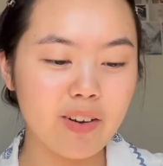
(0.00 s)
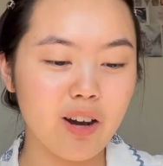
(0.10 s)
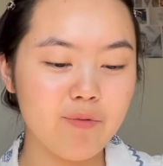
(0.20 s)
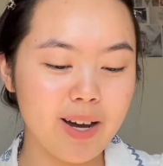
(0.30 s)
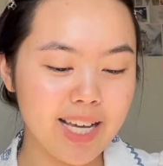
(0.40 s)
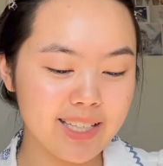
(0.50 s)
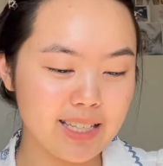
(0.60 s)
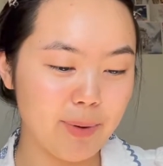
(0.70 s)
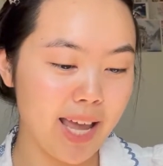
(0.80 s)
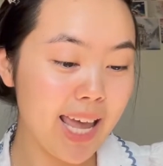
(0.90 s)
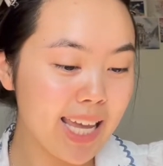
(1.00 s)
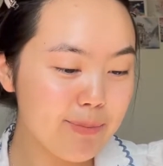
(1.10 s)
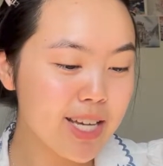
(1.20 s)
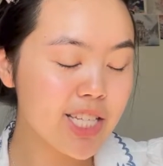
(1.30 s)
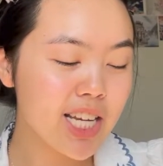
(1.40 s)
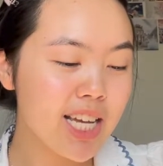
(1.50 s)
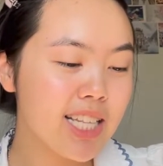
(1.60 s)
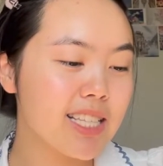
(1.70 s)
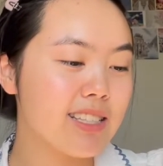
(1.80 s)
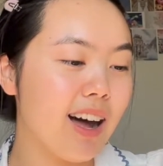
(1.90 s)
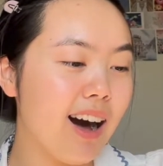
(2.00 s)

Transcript: of mine. This is by Heimish. This is the